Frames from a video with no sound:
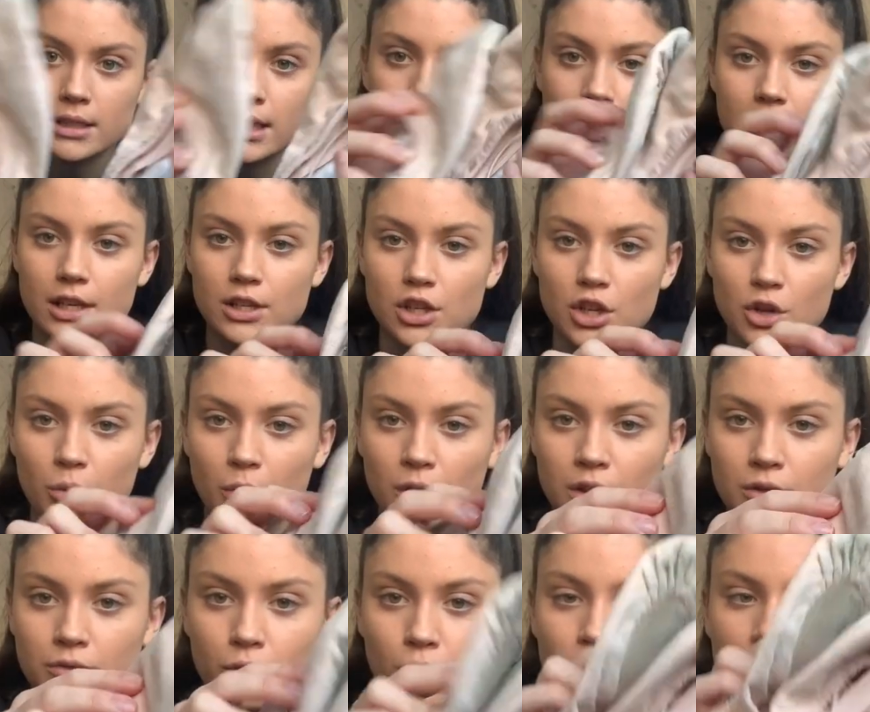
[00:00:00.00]
I need new
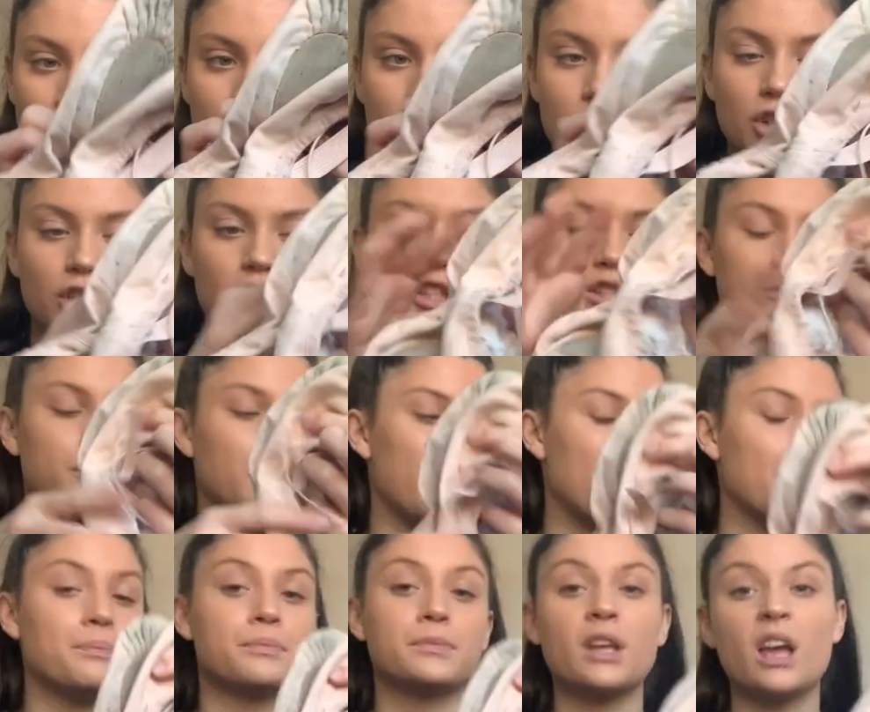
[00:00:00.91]
ones for auditions,
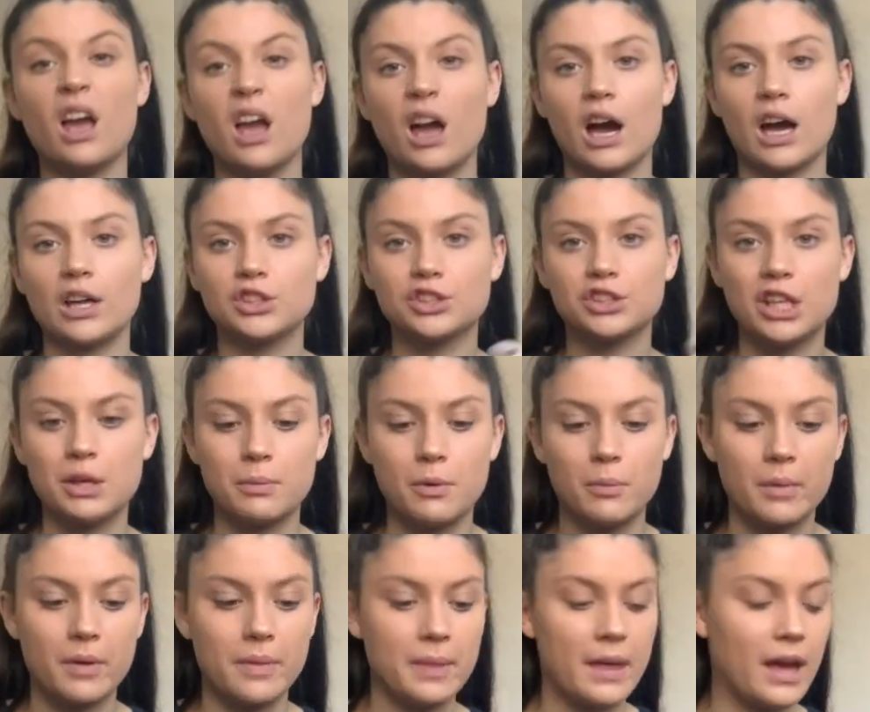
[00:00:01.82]
but I just keep
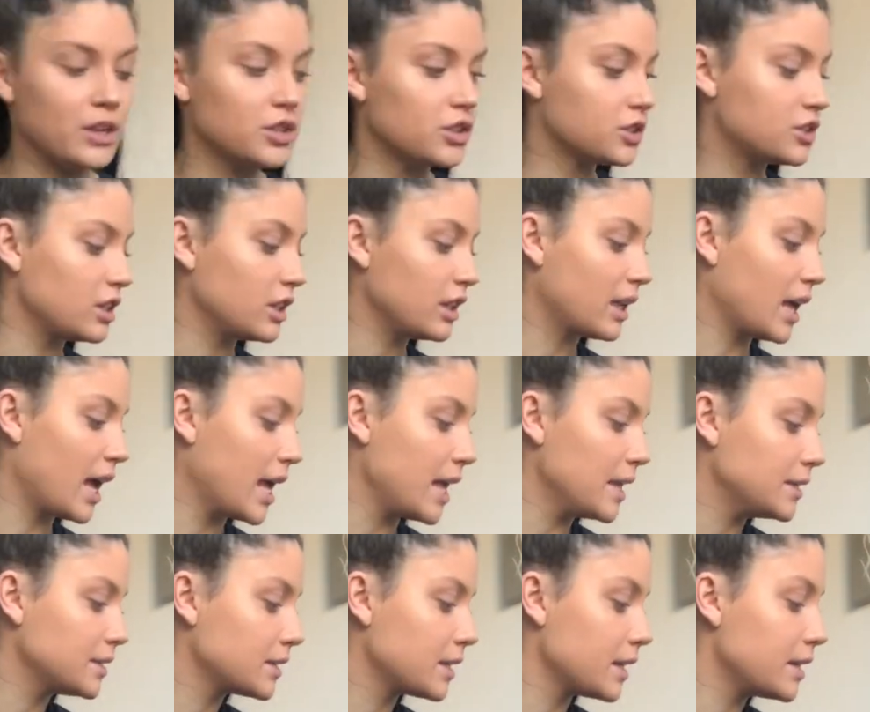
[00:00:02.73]
them in there just in
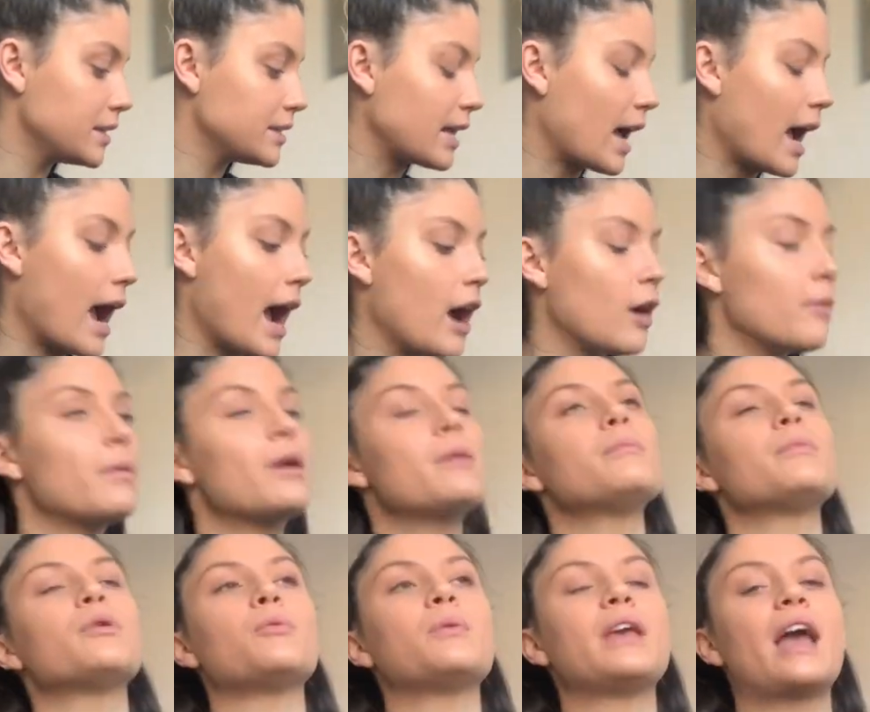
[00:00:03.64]
case, because I
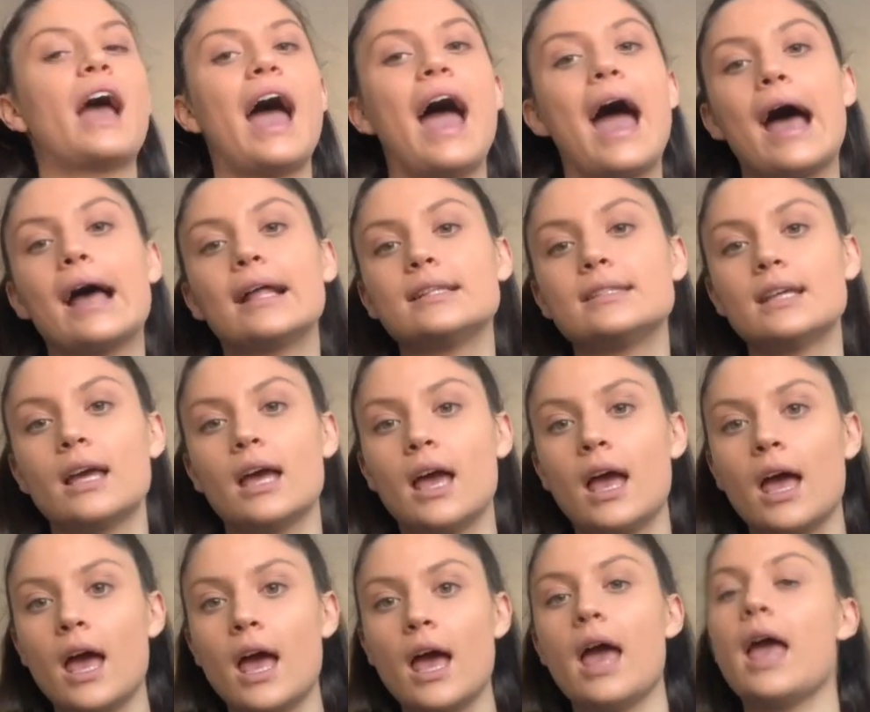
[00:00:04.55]
remember we had
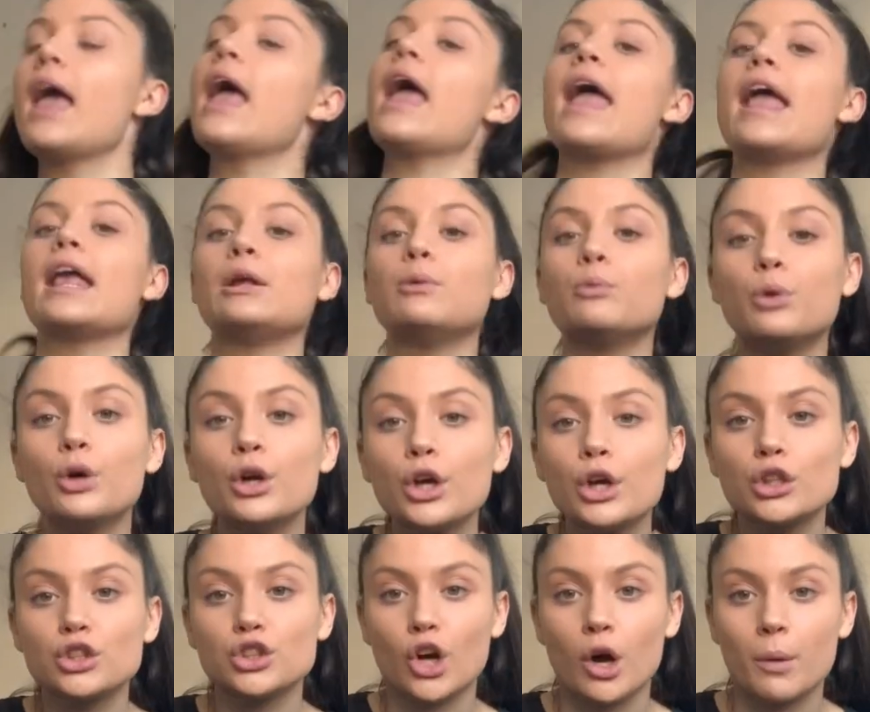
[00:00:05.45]
a
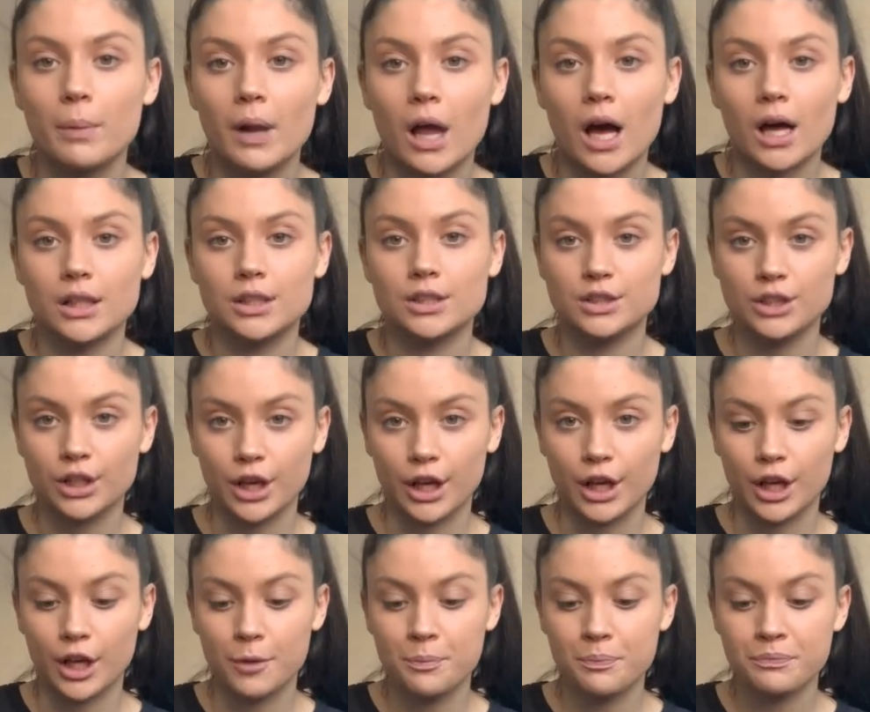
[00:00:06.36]
workshop last
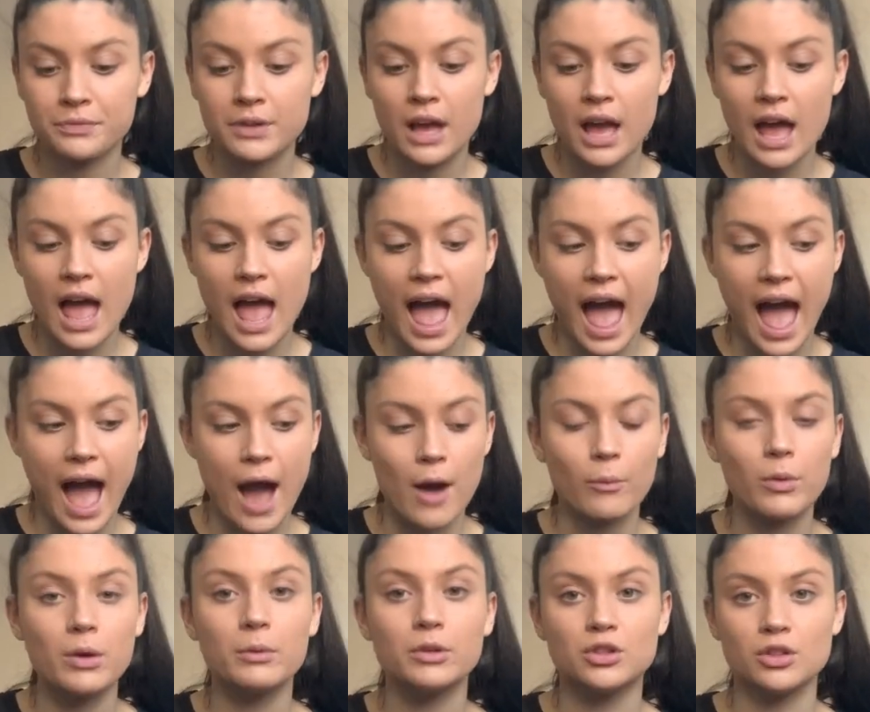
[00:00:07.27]
year and
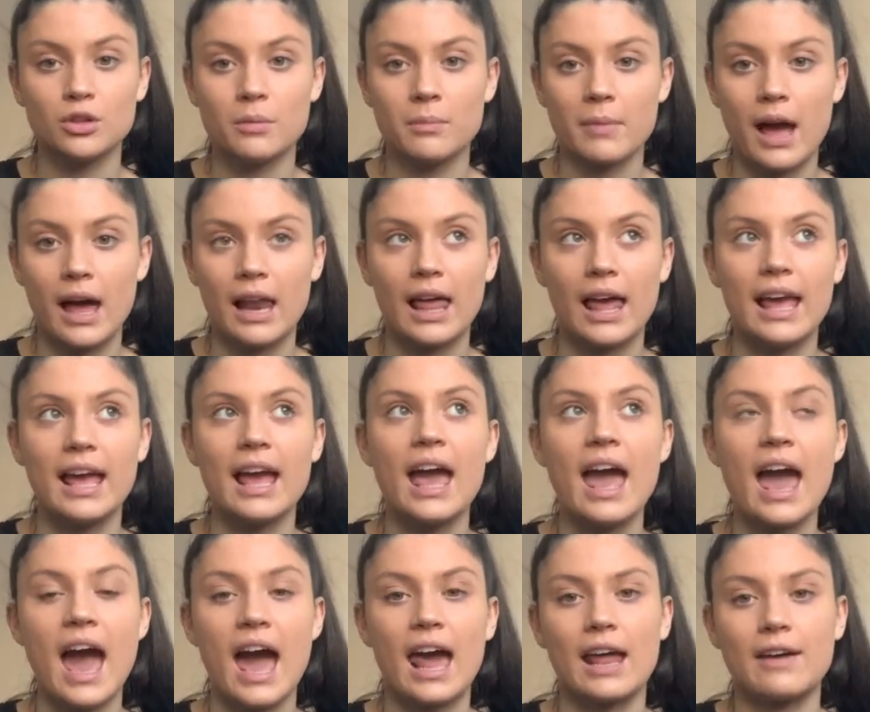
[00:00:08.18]
we were doing ballet
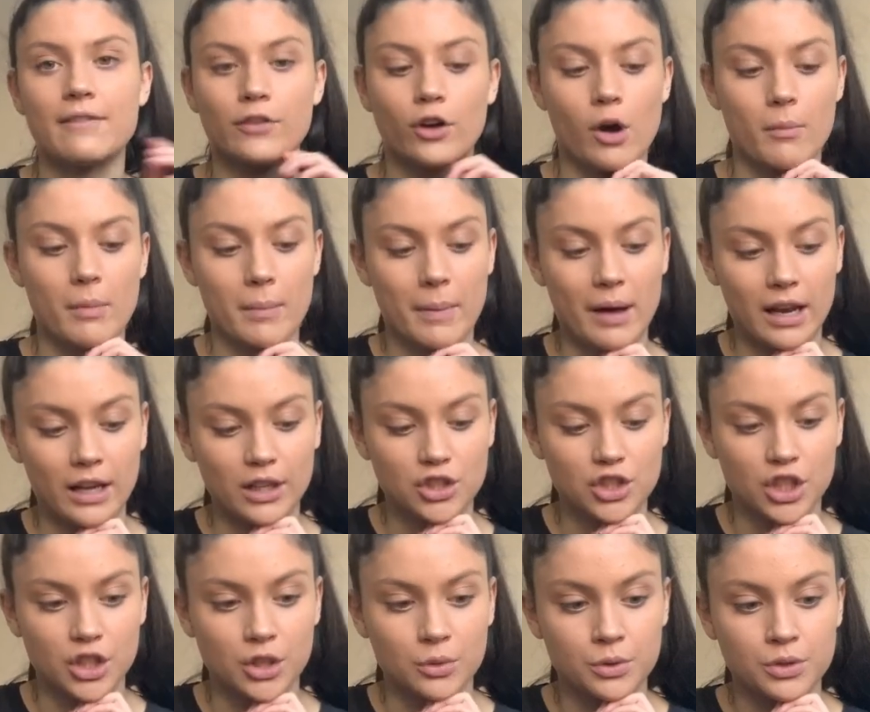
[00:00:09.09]
and I forgot my ballet
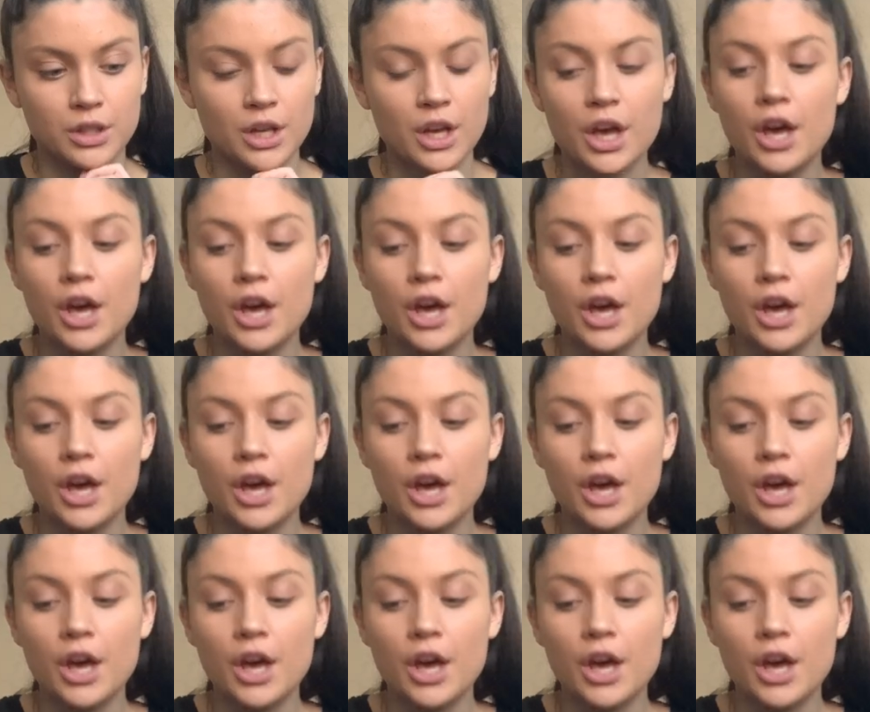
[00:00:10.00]
shoes.